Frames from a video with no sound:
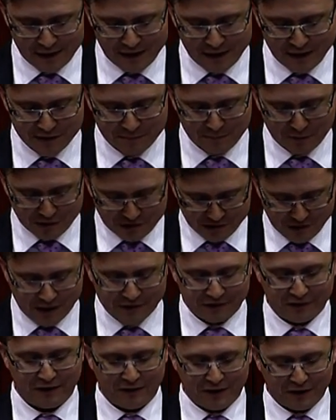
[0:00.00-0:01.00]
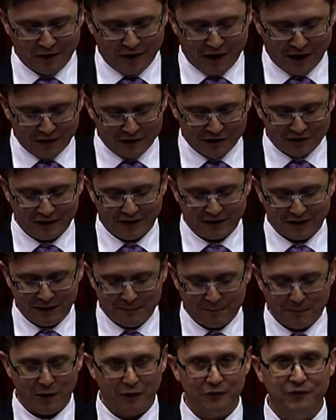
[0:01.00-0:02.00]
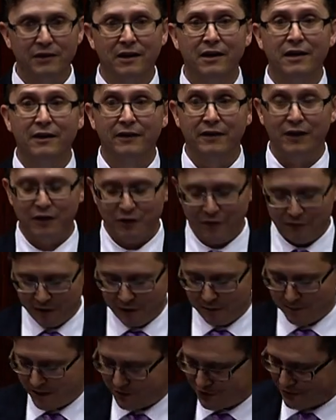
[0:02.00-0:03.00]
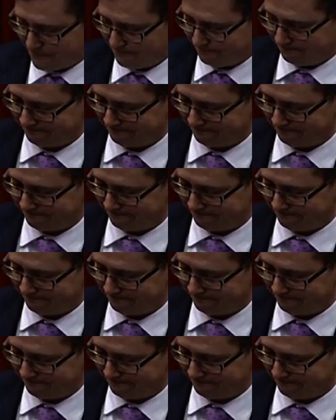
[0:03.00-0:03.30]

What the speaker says: is precisely the guidance I need most. Thank you very much.